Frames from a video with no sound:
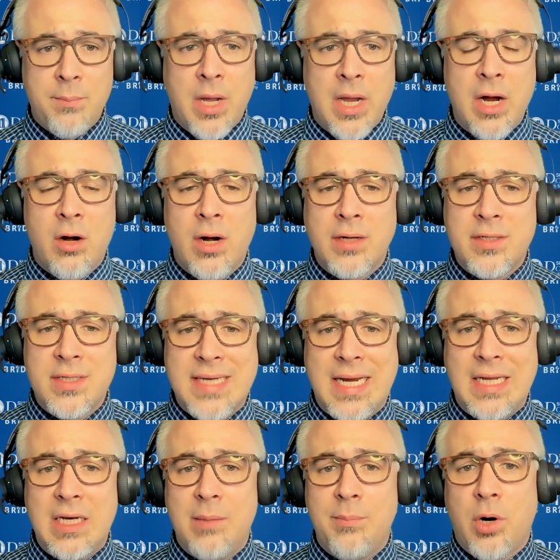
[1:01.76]
by our
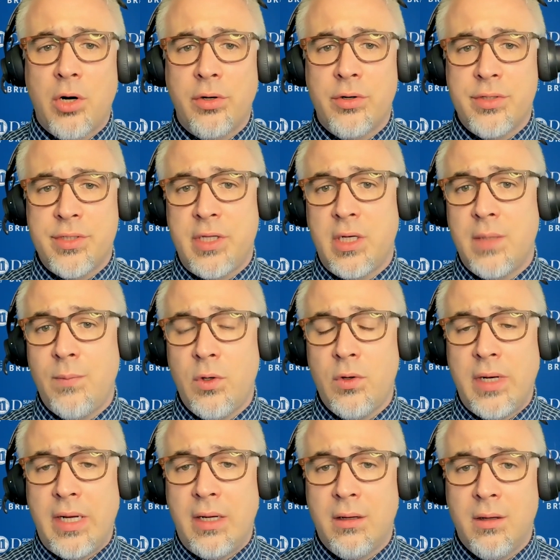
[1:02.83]
outstanding partners in the
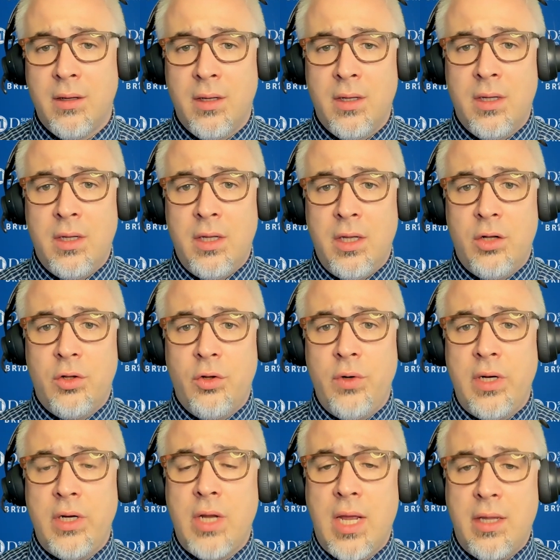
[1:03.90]
community,
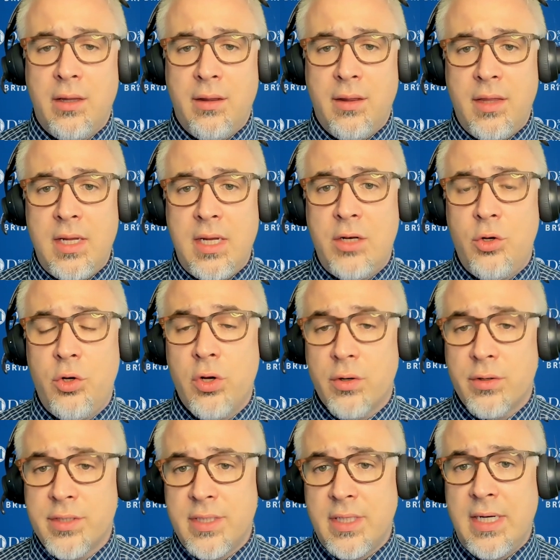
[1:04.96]
including the New
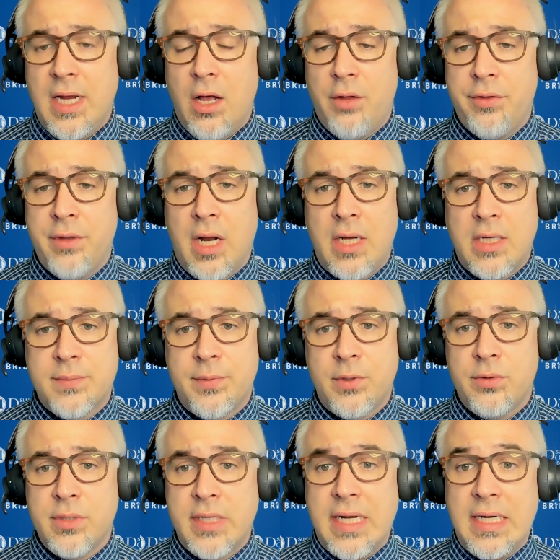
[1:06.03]
York City Health and
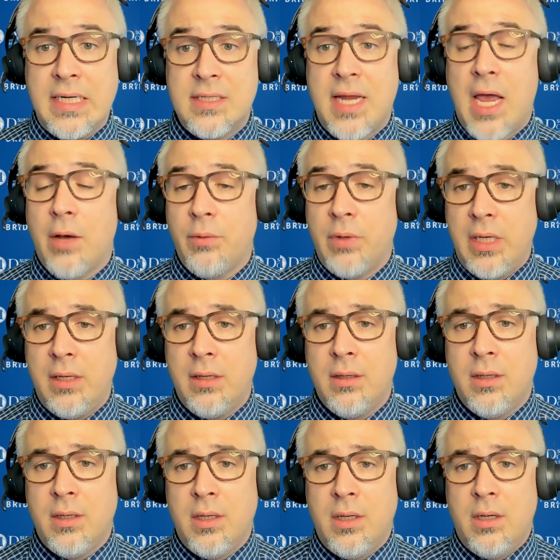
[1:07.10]
Hospitals Kings County,
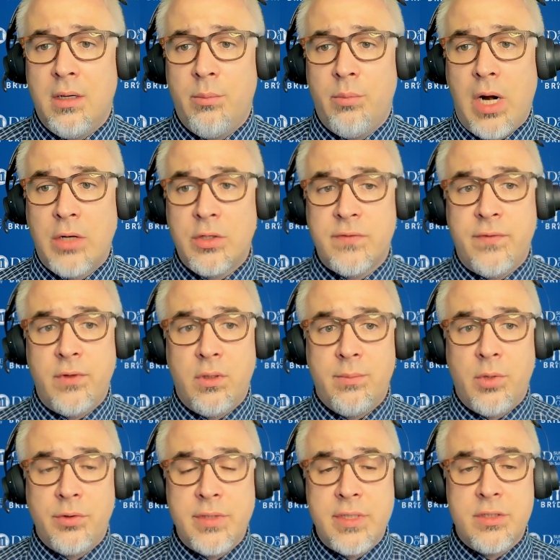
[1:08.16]
Brownsville
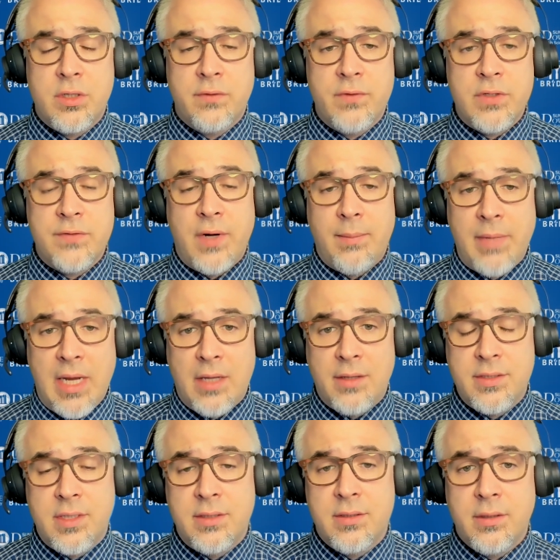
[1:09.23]
Multi-Service Family
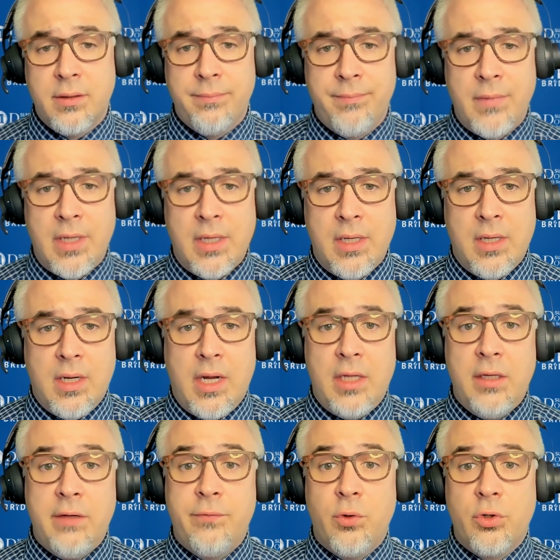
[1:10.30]
Health Center,
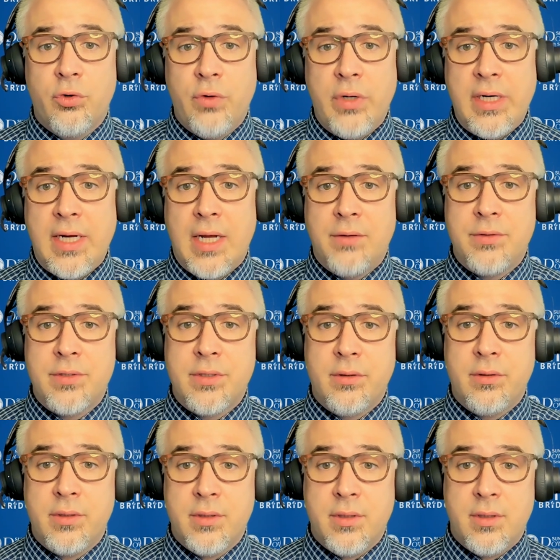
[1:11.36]
and the Fort Greene
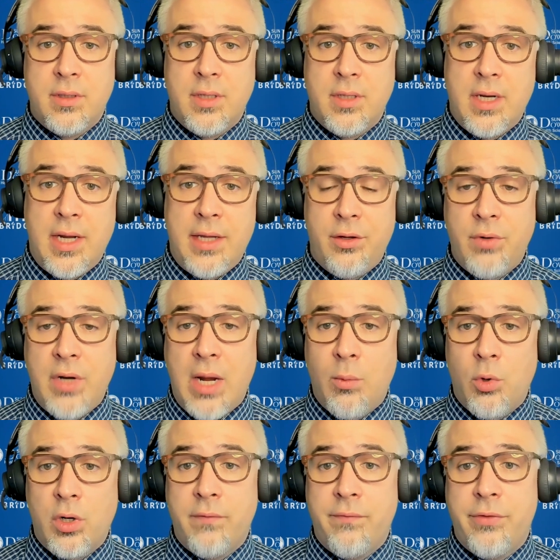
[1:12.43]
Council and their
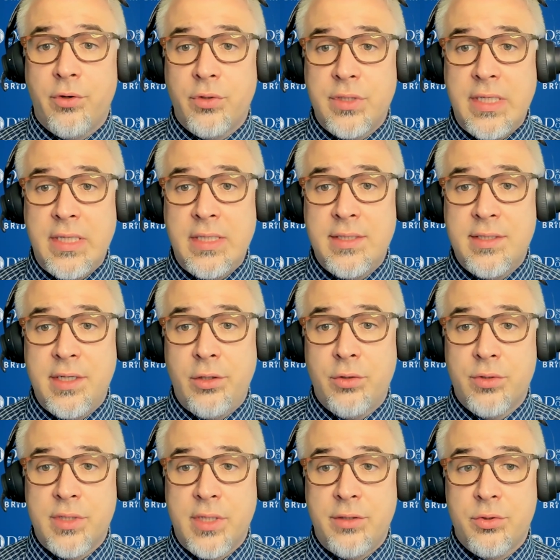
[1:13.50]
network of 13
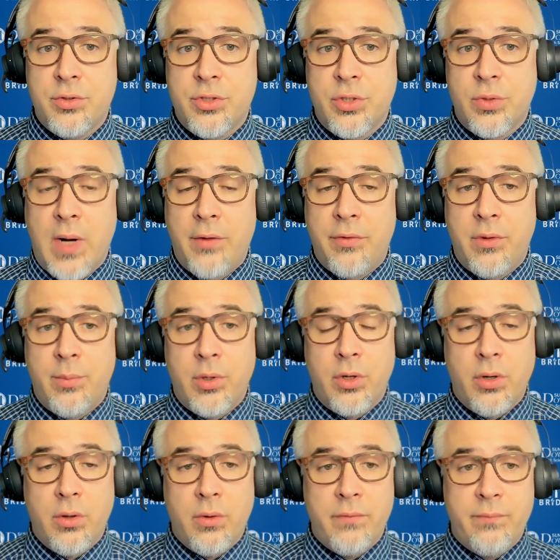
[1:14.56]
senior centers throughout the
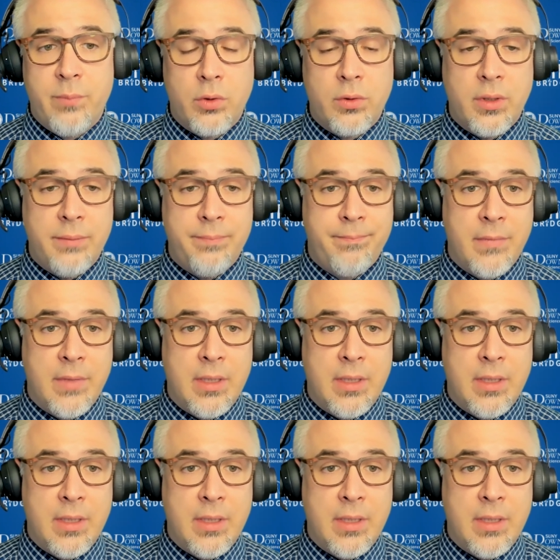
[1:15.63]
borough of Brooklyn.